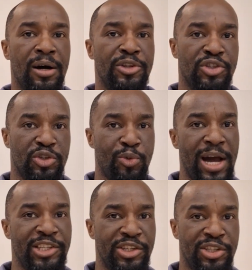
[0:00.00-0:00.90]
George
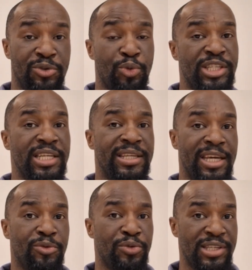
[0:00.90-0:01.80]
Washington, which he
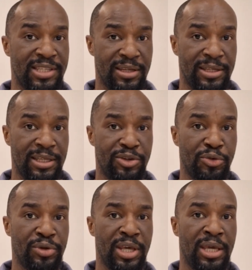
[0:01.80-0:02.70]
did recently
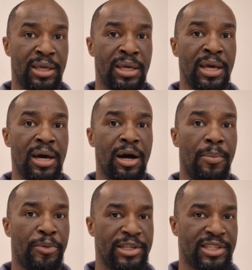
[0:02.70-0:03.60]
during a
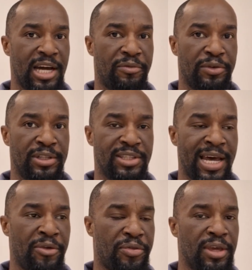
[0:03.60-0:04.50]
press conference.
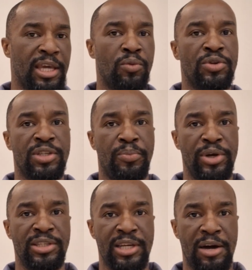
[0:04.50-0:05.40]
I think it was the
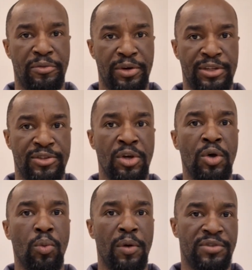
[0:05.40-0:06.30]
press conference
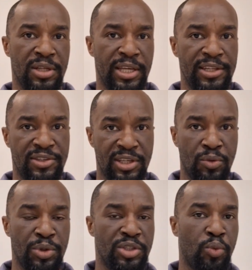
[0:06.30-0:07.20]
with Zelensky,
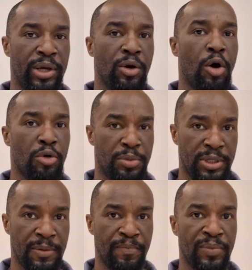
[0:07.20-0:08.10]
which went
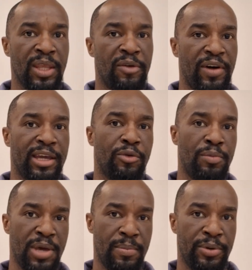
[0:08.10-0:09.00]
horribly, if I can
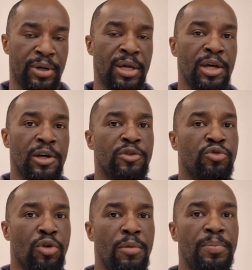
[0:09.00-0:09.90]
remember.
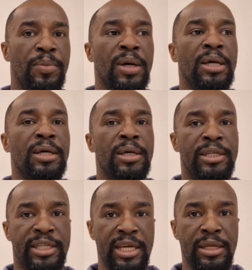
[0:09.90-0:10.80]
Trump
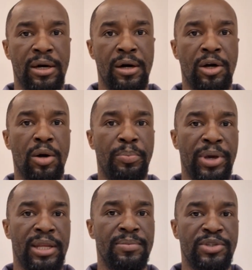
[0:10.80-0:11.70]
did
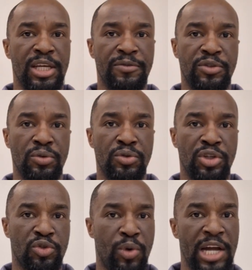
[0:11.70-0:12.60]
compare himself to
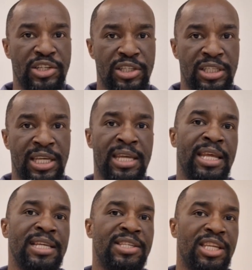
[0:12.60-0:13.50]
George Washington, and
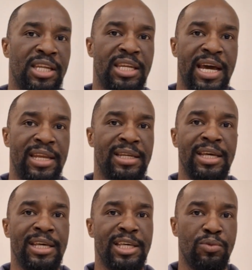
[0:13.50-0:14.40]
then he stated that
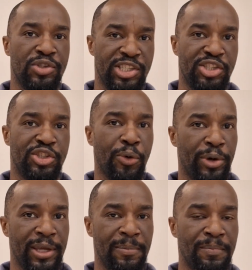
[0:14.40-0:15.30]
he was just
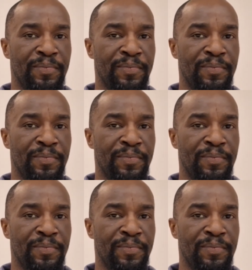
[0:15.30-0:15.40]
joking.